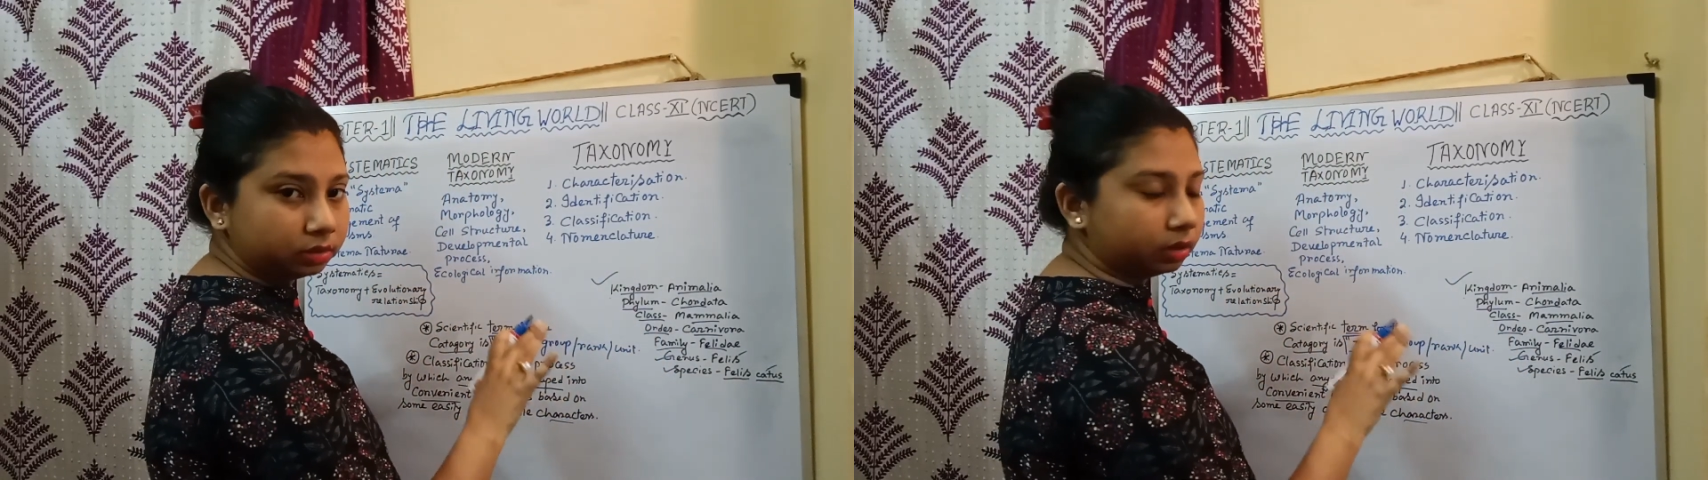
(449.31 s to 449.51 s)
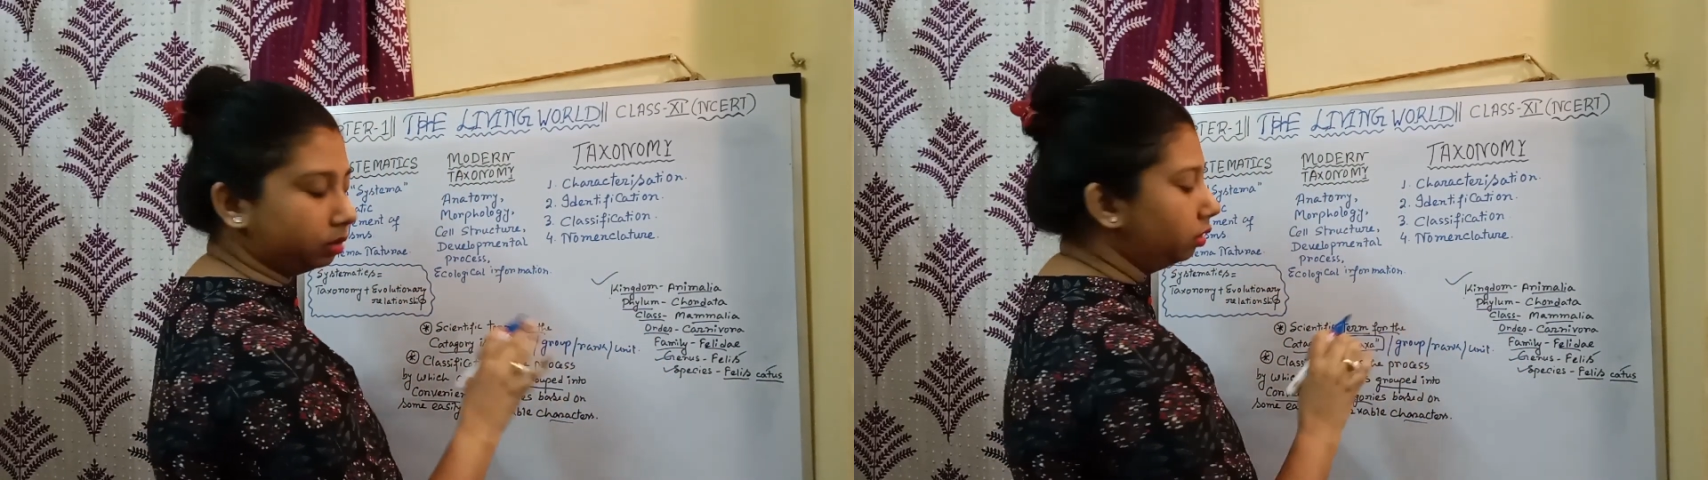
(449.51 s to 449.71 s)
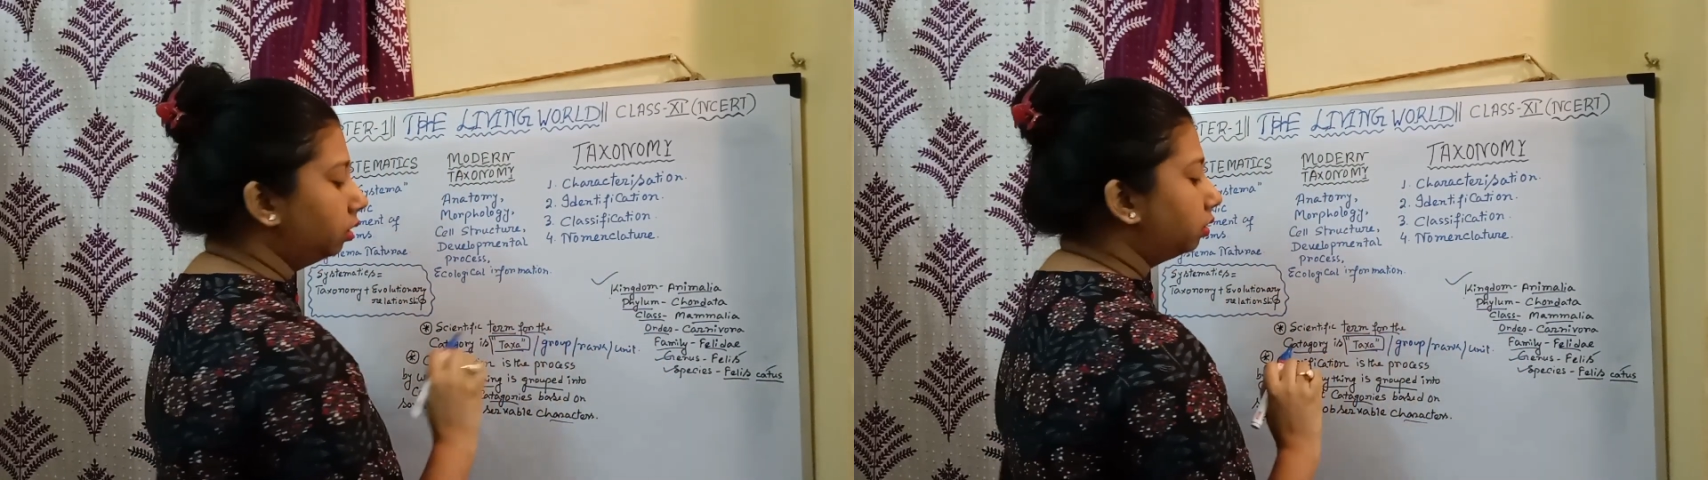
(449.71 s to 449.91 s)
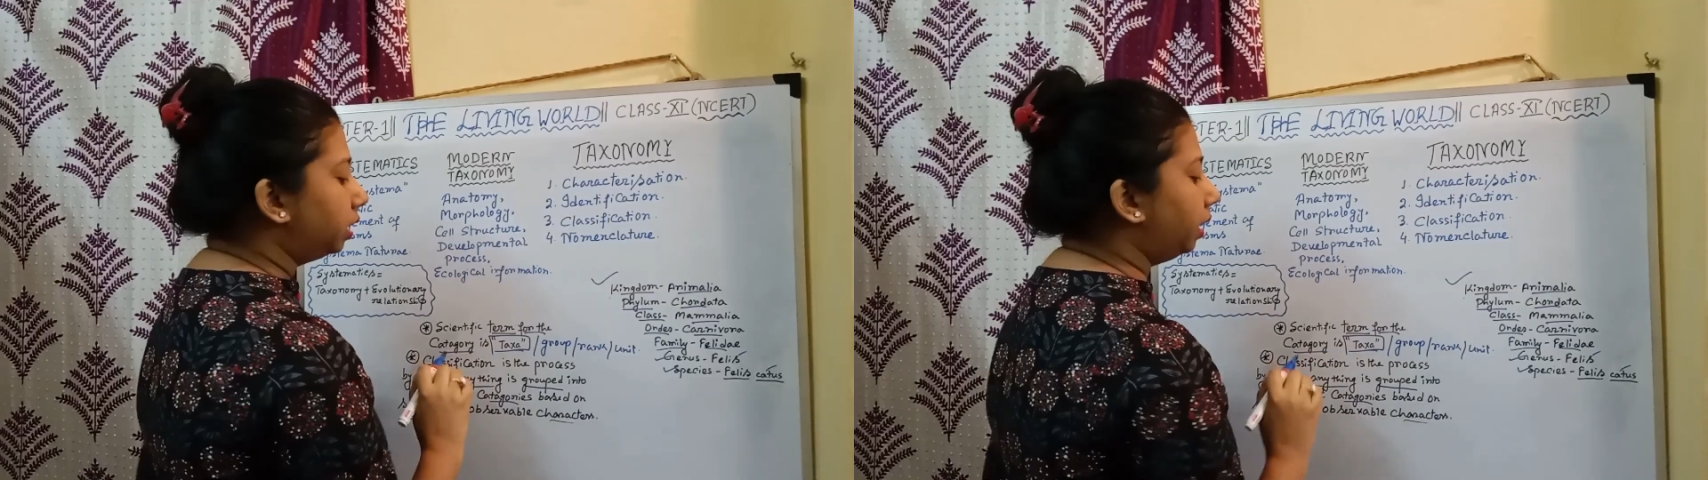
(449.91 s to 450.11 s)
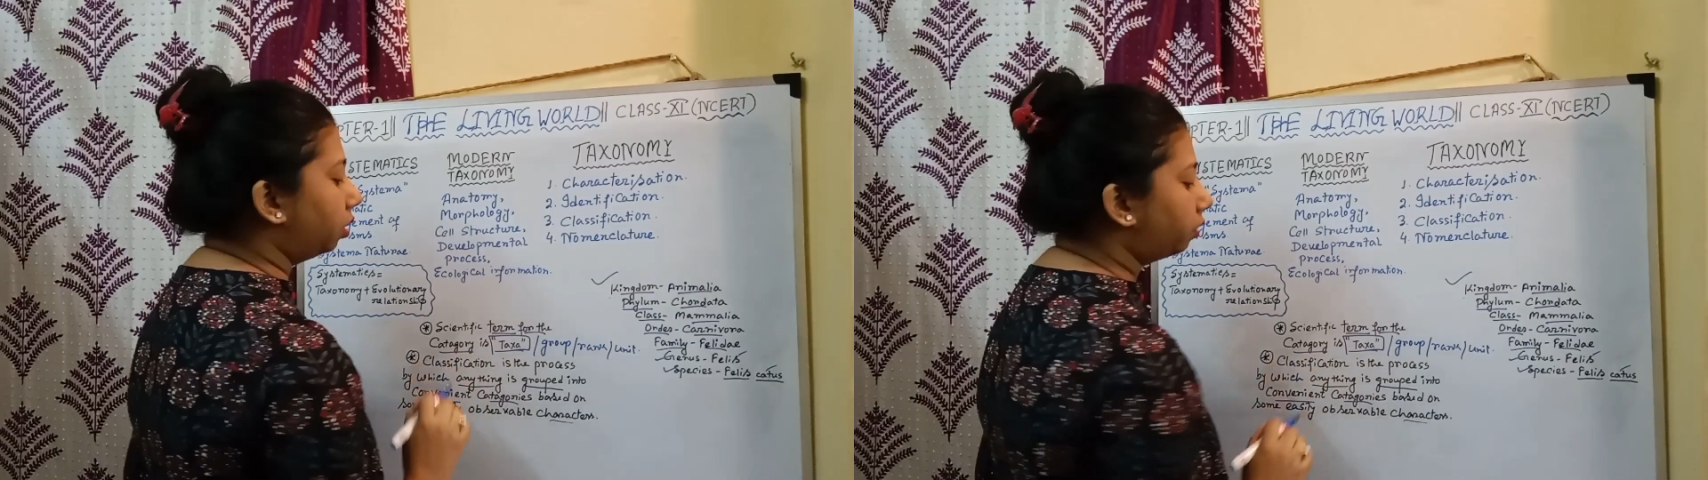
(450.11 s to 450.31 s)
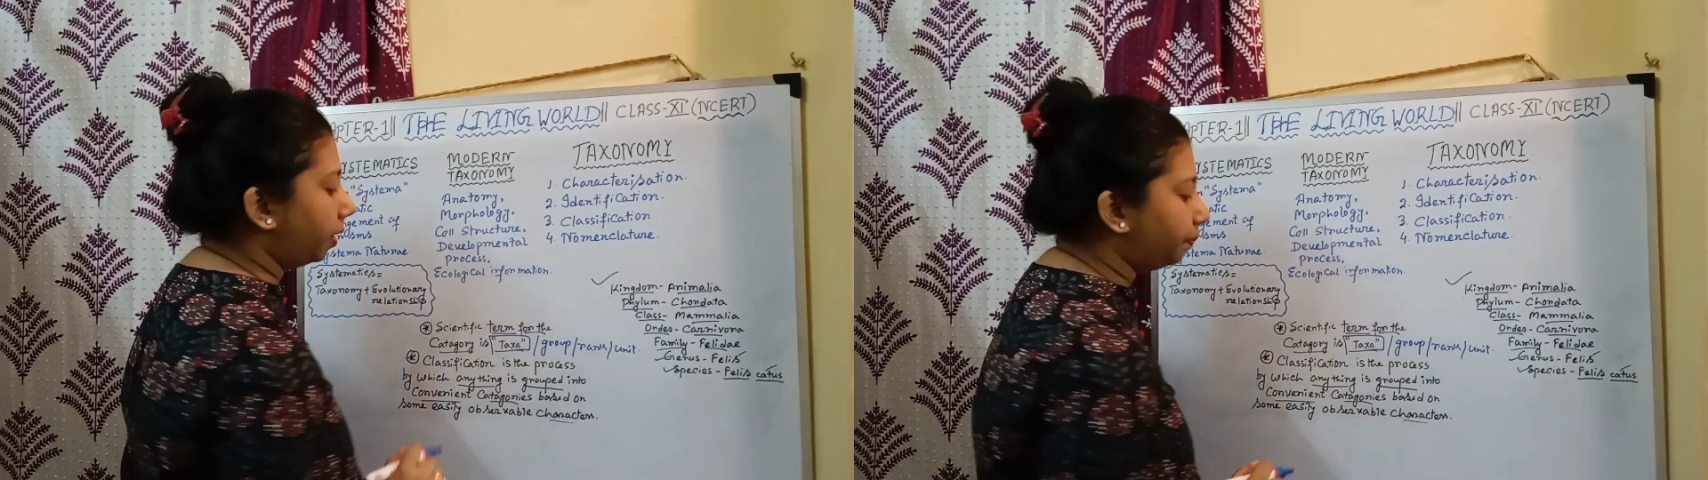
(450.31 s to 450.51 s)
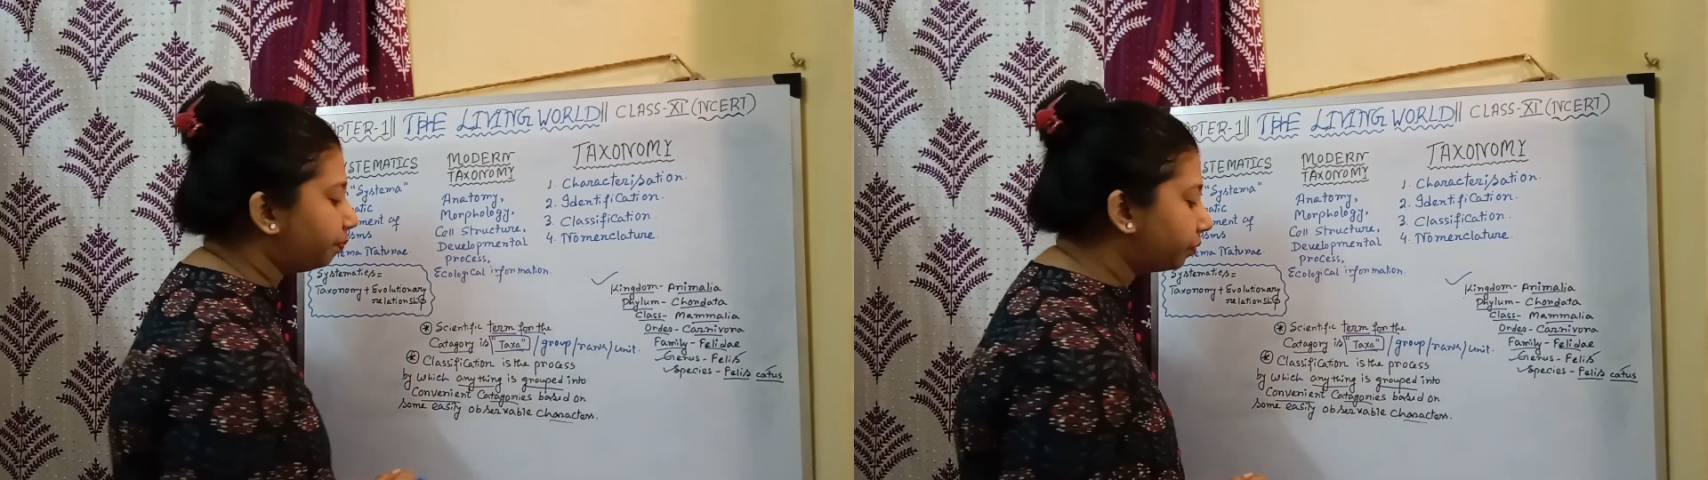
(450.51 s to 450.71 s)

the thing. Okay,